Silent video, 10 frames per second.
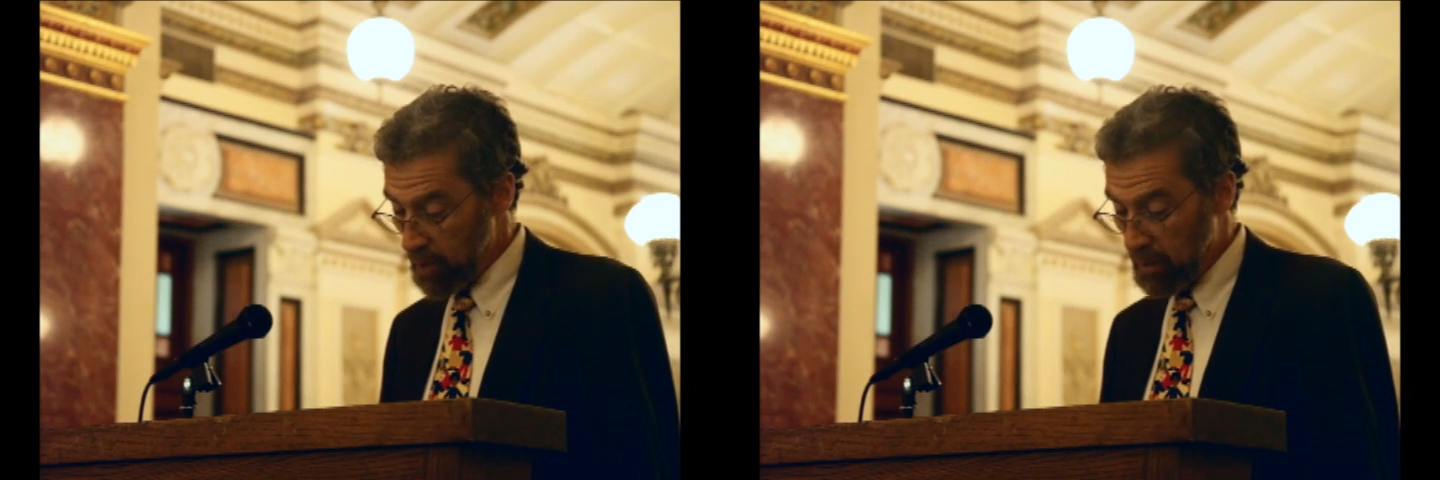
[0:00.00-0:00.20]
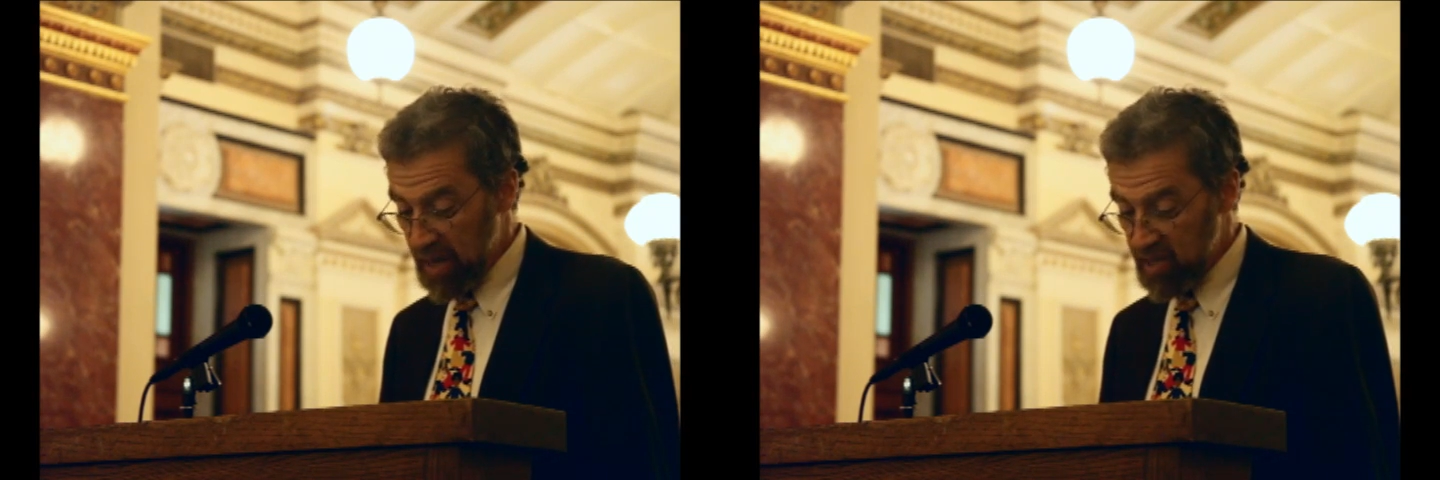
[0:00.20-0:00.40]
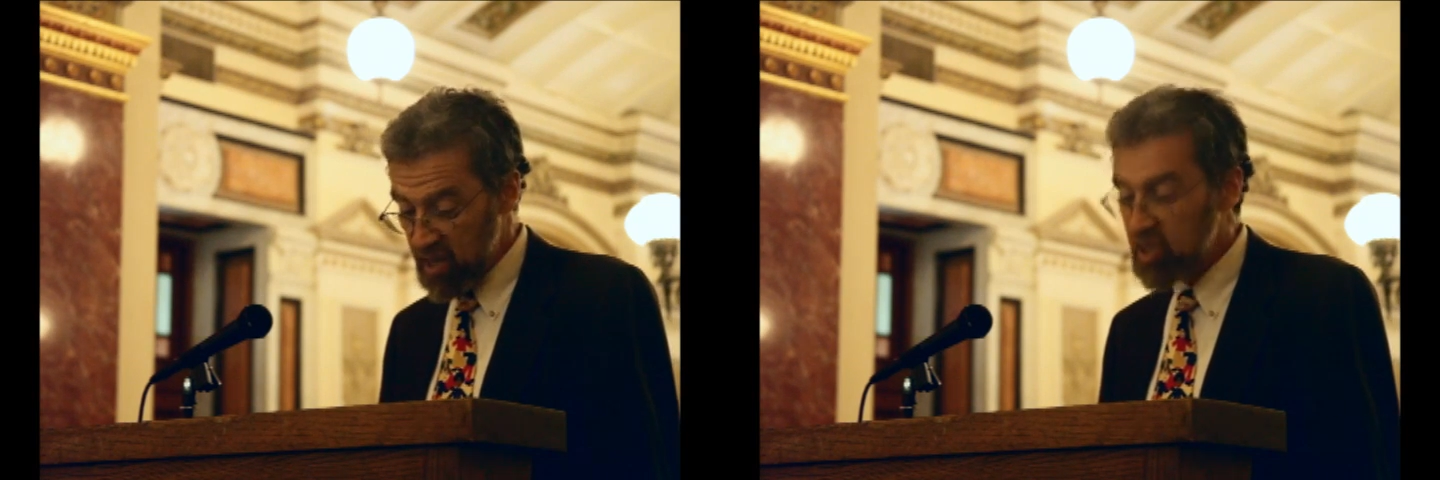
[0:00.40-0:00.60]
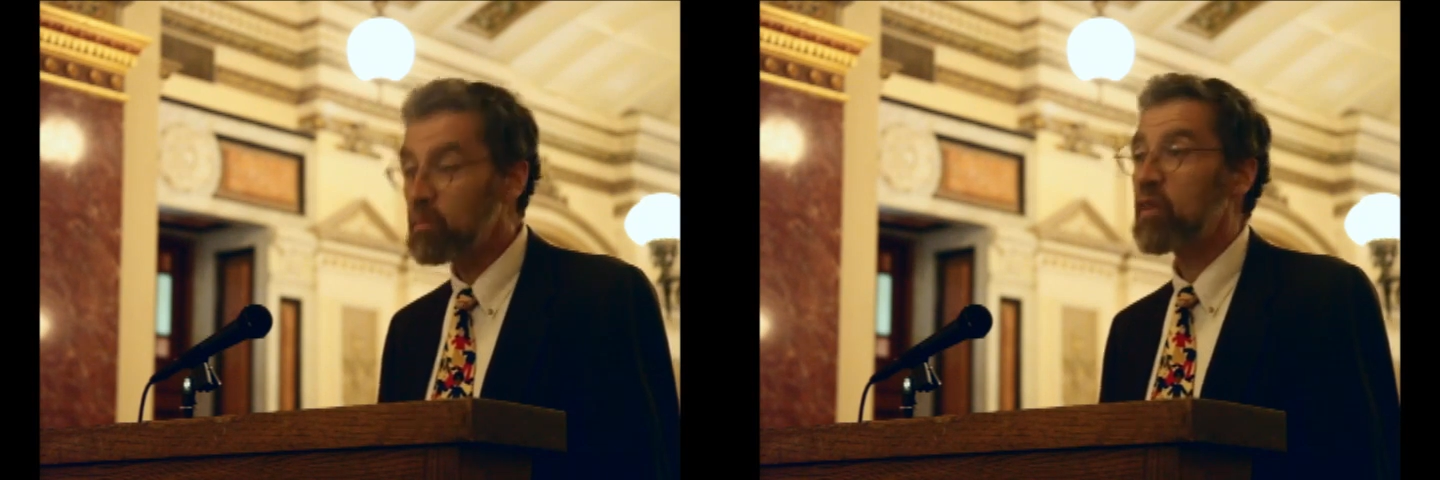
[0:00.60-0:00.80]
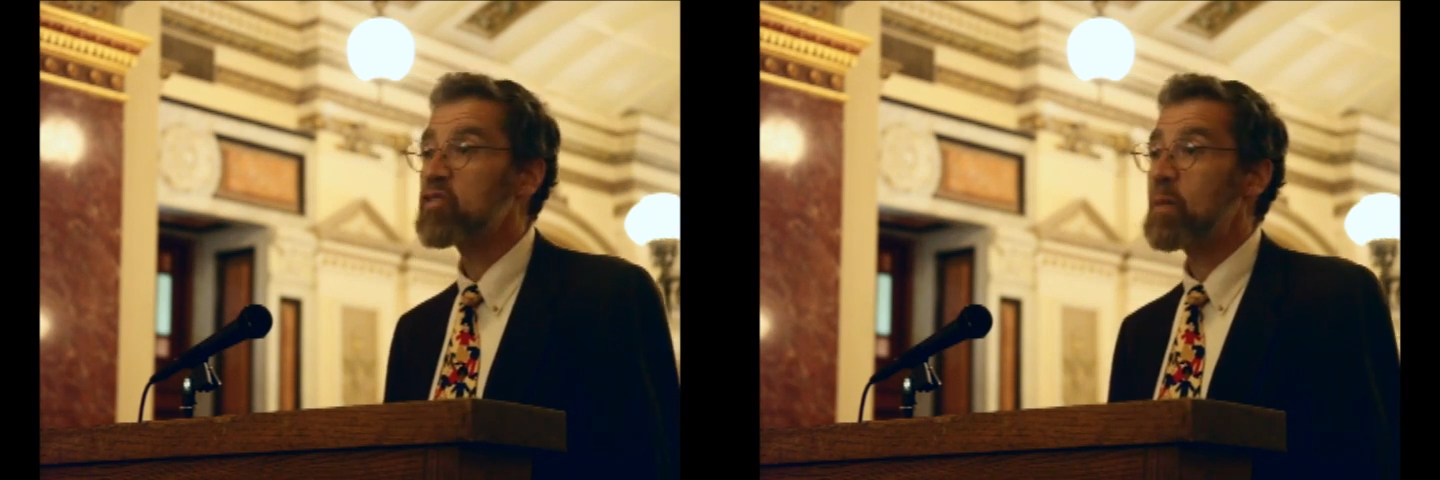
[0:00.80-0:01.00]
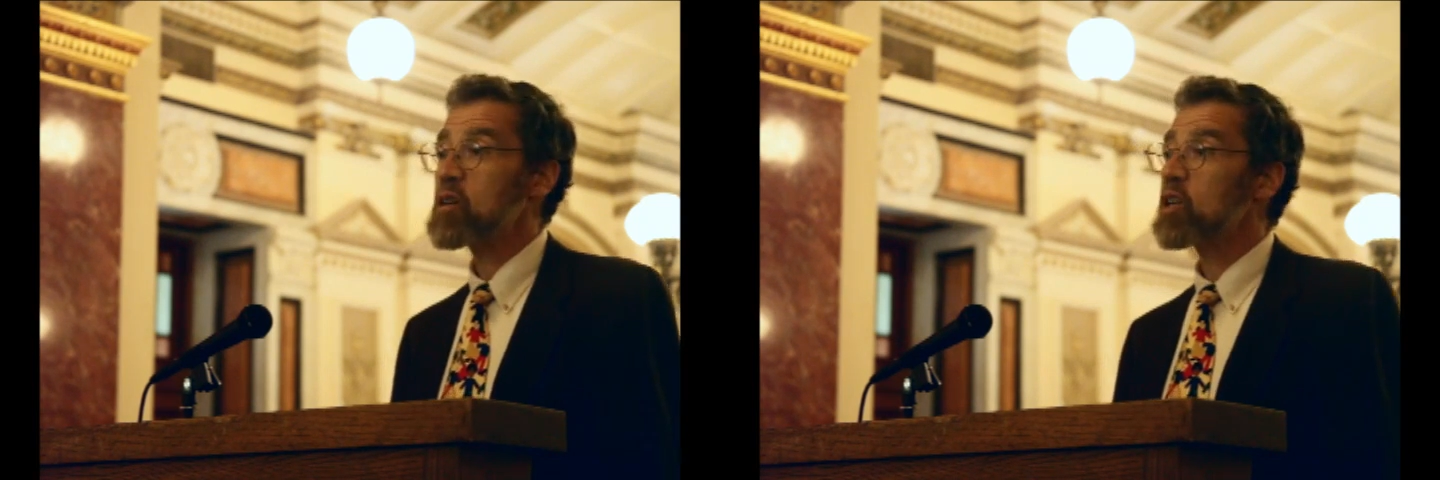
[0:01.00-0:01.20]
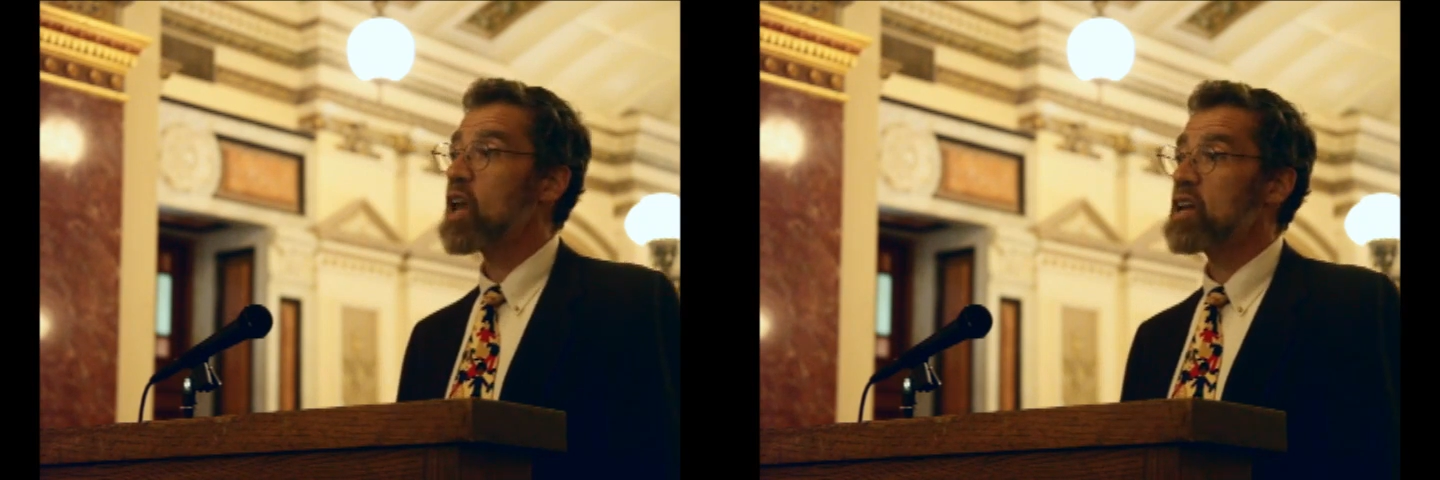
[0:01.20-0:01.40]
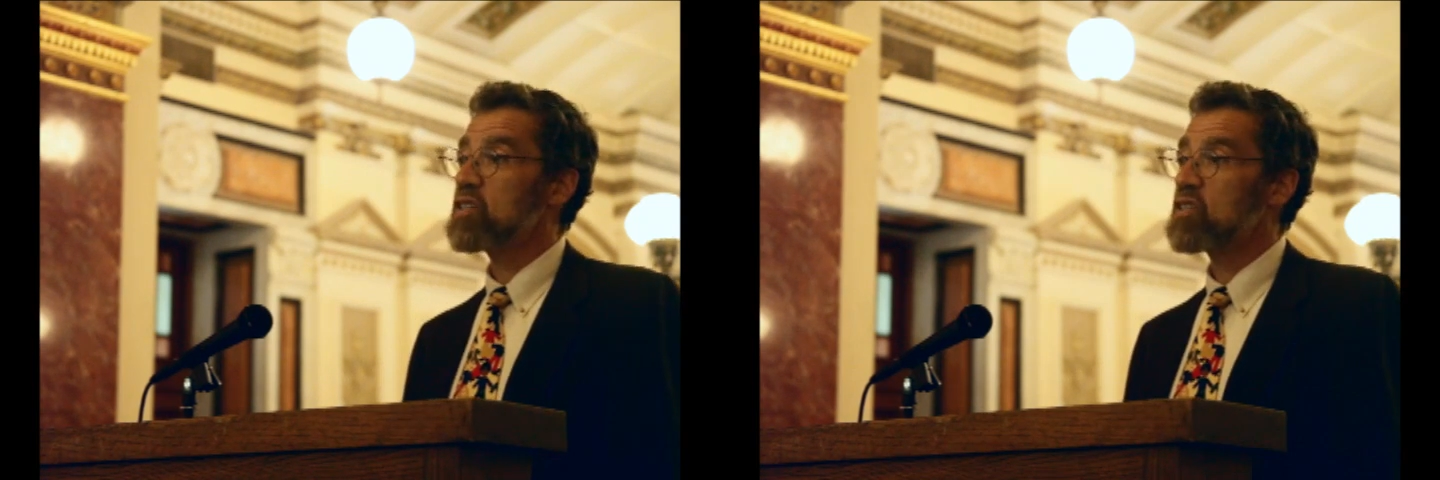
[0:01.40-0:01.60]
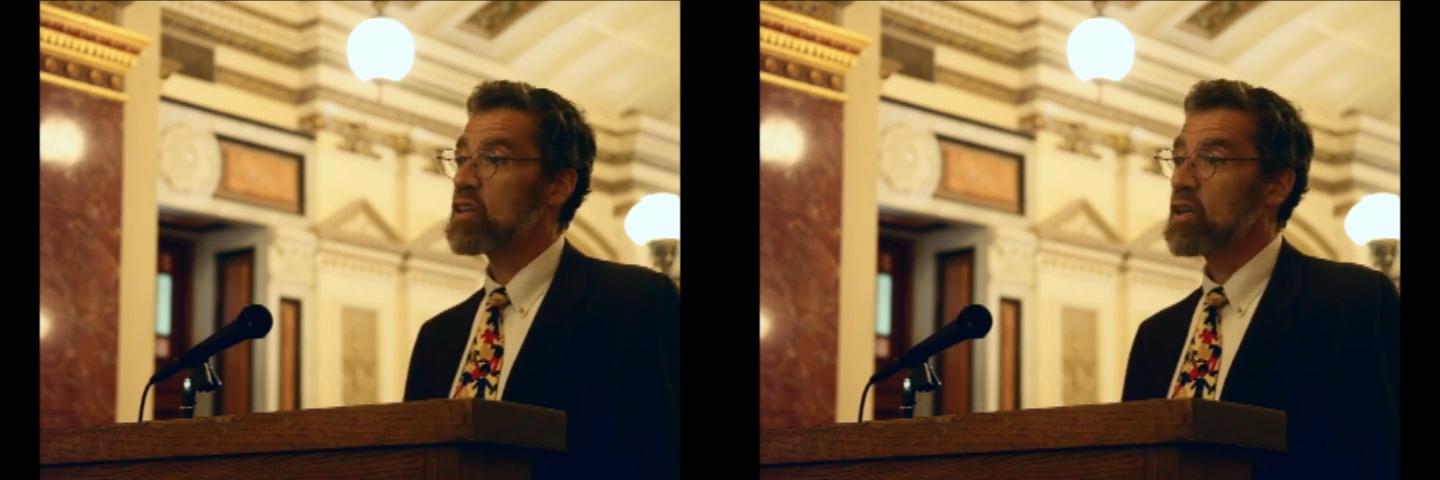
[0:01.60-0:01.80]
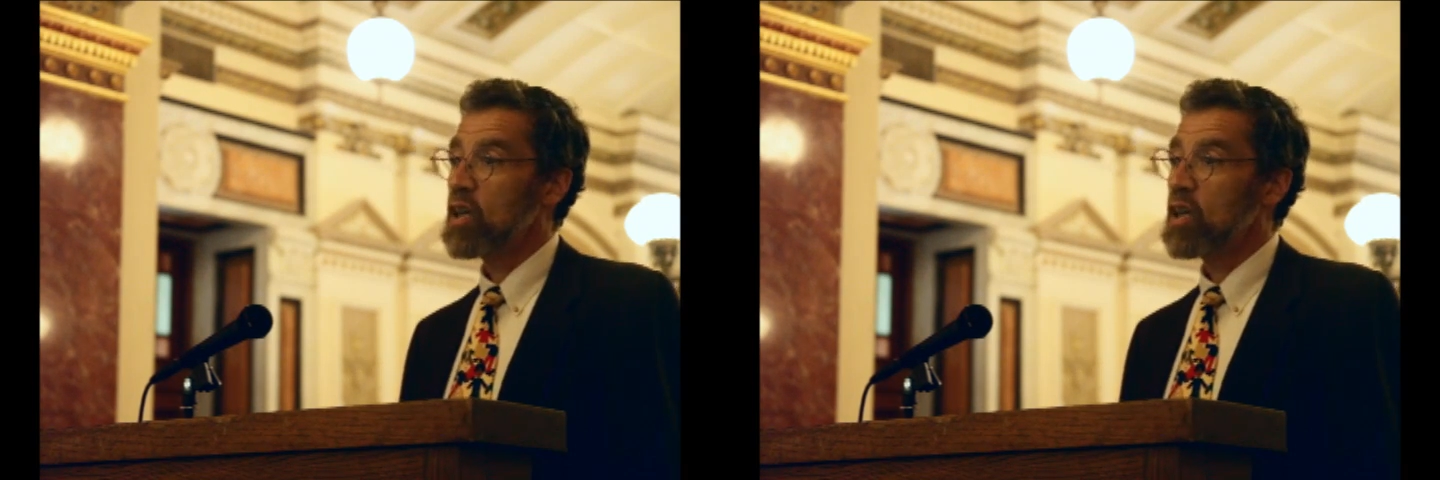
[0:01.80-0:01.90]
by a system of specialized,